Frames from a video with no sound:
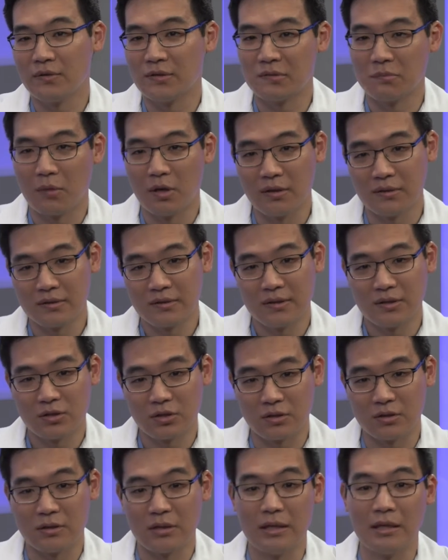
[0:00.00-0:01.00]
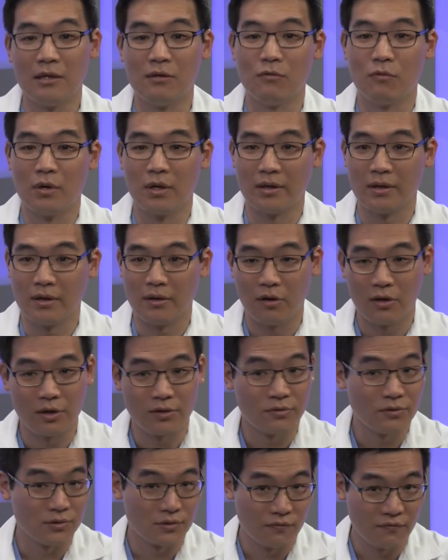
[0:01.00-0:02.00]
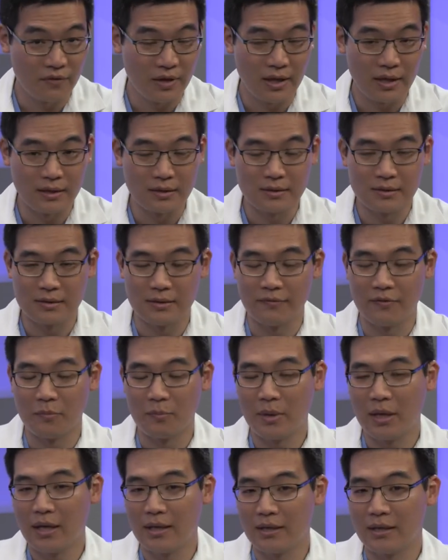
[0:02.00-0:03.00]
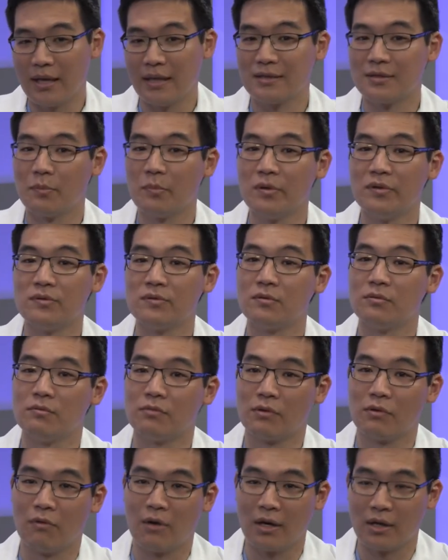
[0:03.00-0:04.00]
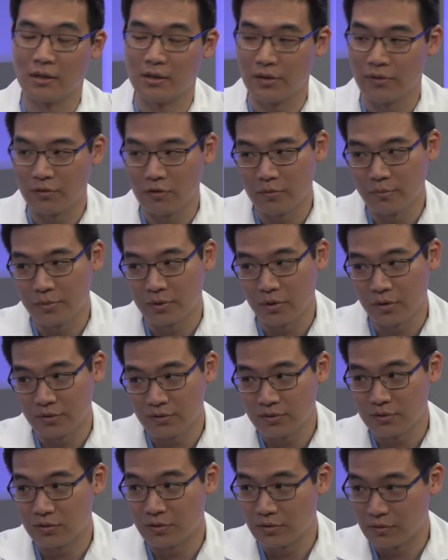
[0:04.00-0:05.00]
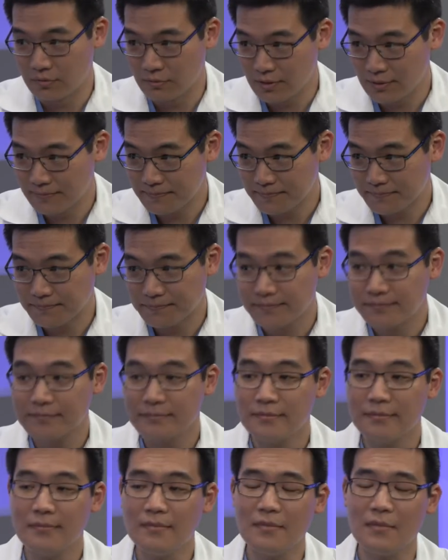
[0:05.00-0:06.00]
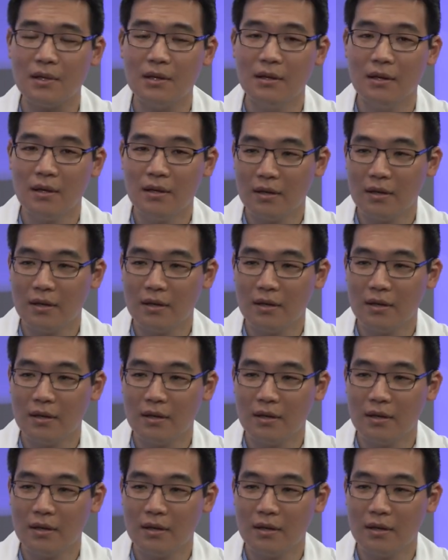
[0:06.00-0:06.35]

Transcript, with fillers: a small incision in one of the arteries or veins of the body as opposed to requiring another open heart surgery. Right, right. So that's